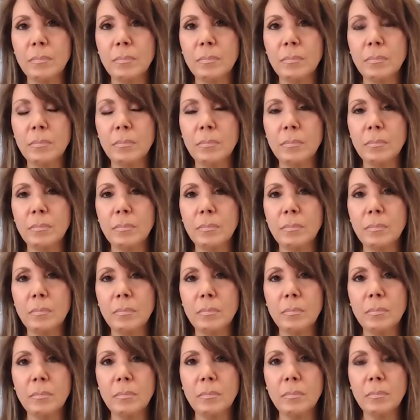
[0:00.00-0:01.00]

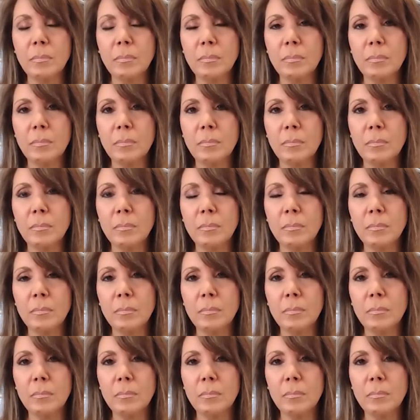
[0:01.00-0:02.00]

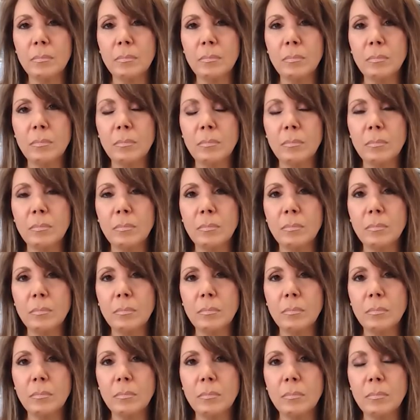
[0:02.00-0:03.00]

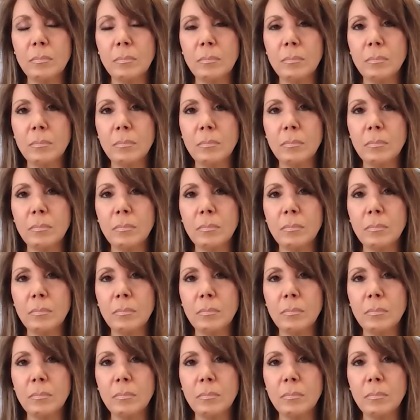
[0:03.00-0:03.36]
No words are spoken by the person on screen.